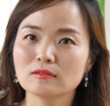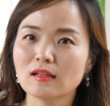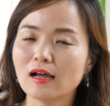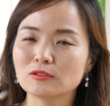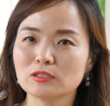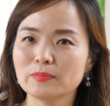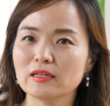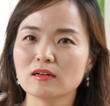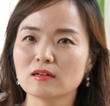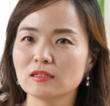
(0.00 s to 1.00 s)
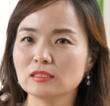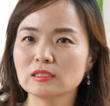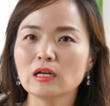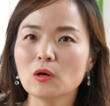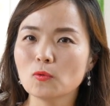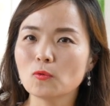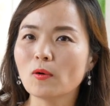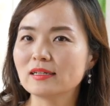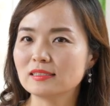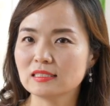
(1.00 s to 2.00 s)
not just because
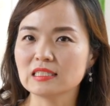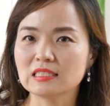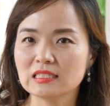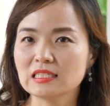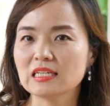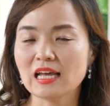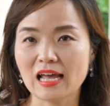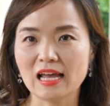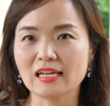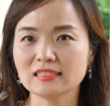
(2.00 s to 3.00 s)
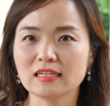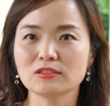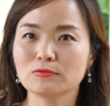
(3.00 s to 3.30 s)
what this city has as a